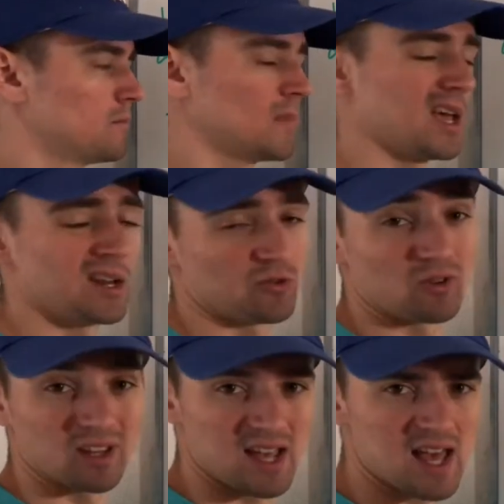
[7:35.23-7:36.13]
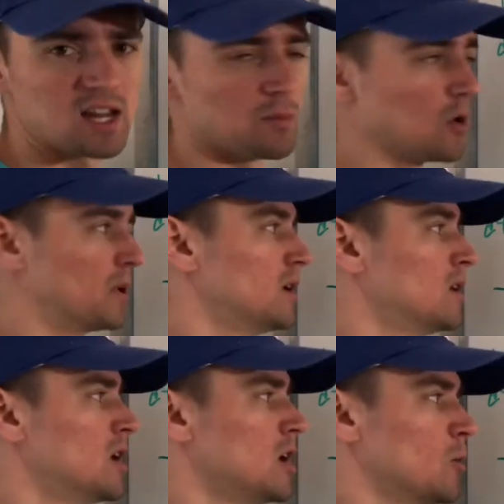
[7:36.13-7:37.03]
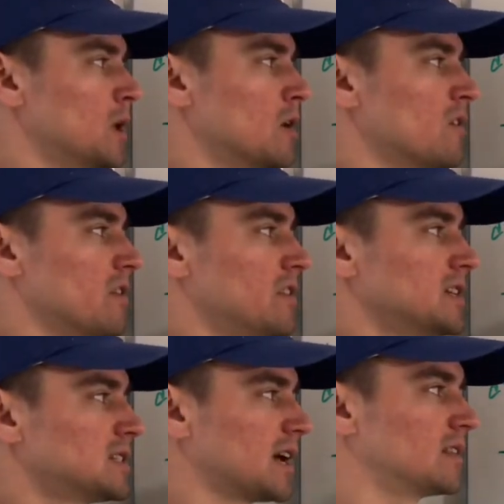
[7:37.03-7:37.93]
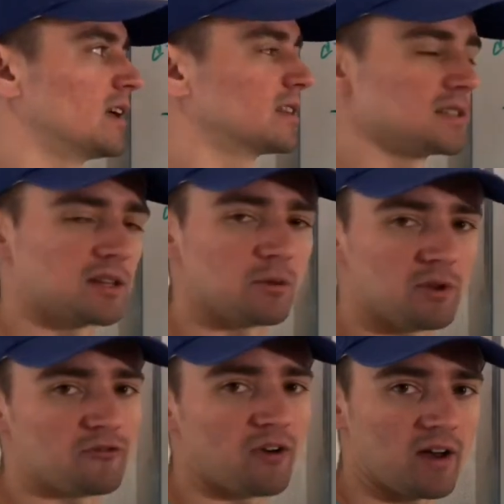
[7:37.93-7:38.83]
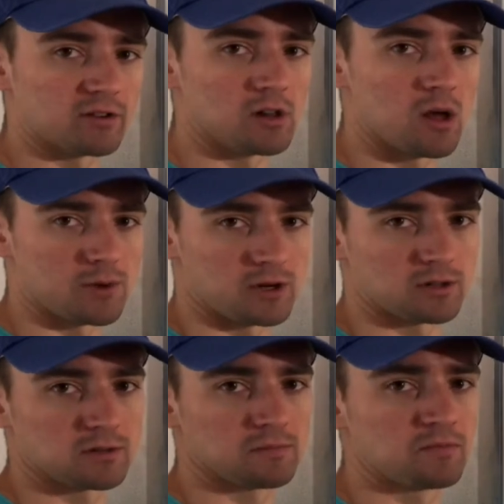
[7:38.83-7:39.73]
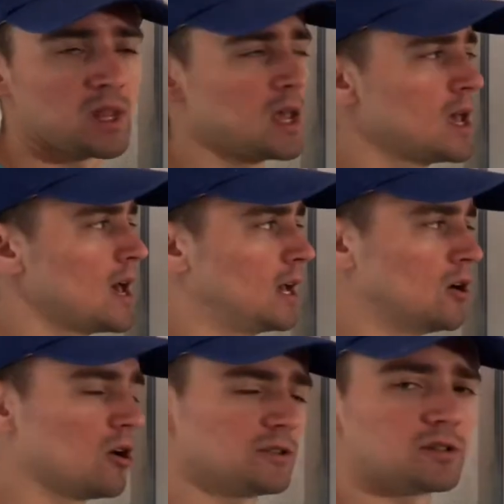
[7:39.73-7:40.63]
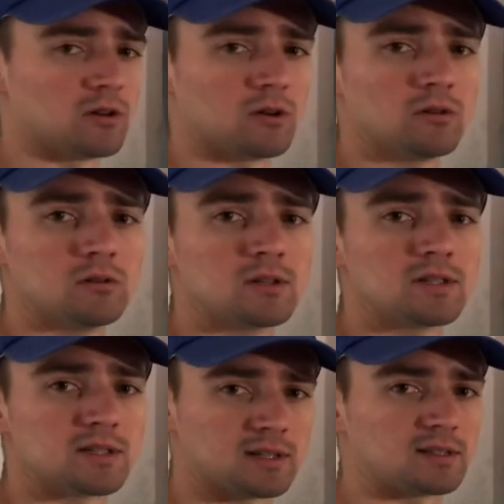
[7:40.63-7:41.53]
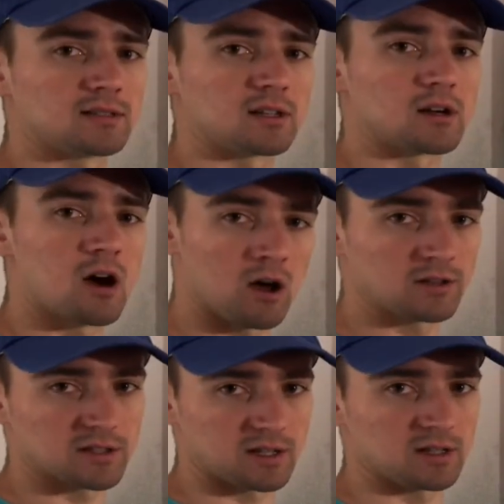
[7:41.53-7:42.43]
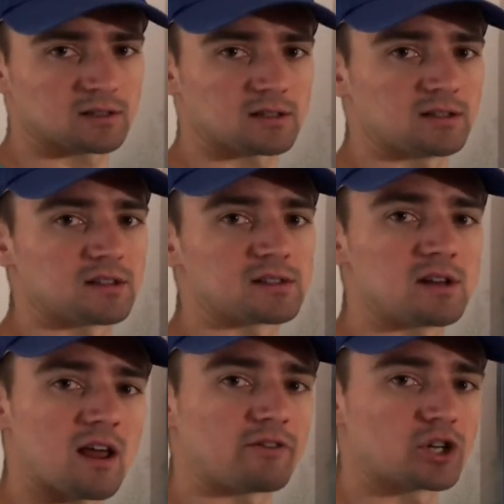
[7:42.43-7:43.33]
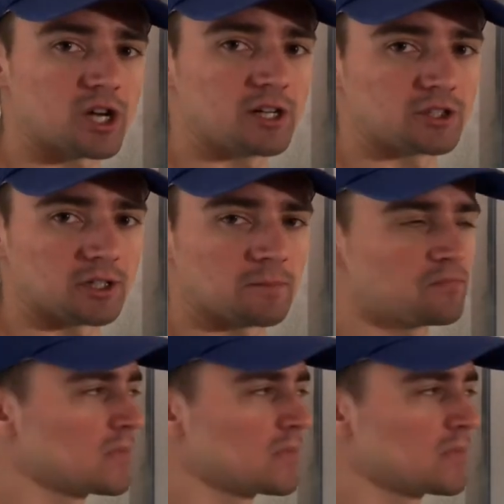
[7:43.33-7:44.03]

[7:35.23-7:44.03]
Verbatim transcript: and really any moment, we know that this side length is going to be 5 kilometers. And also, since it's a constant, since it's never changing,